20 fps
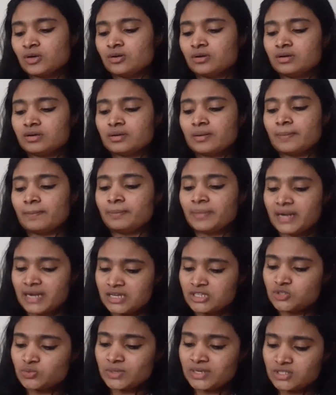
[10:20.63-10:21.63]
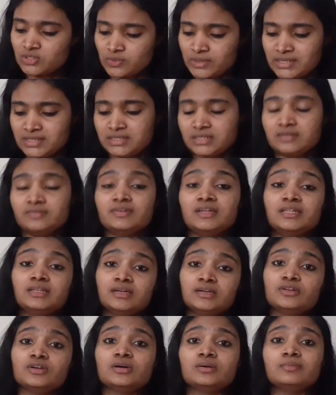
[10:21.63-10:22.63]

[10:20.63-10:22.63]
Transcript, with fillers: or branch wise question whether you